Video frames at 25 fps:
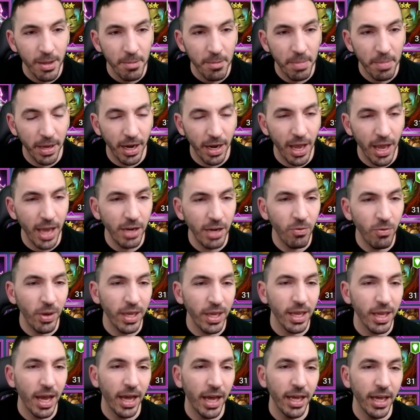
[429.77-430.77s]
but
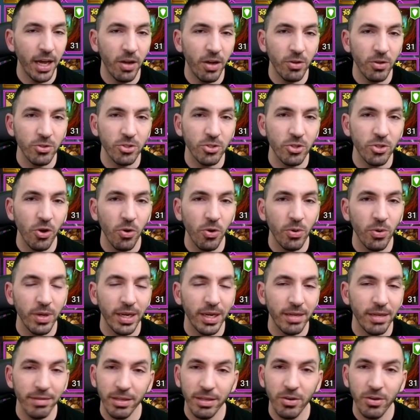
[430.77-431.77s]
anyway i also
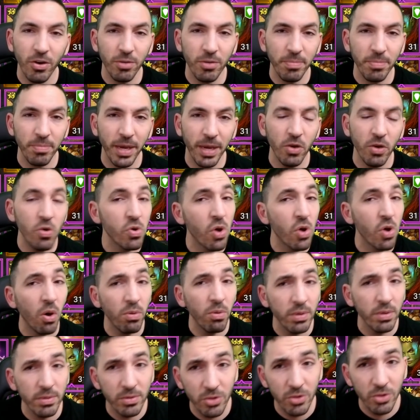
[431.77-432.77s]
got my
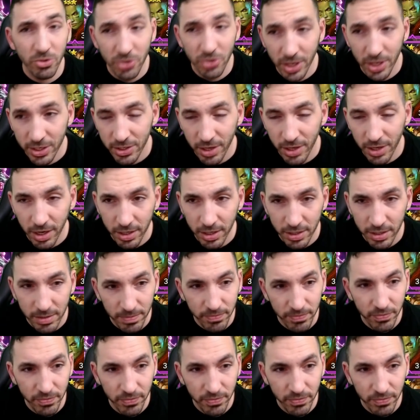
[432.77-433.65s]
ugo to six stars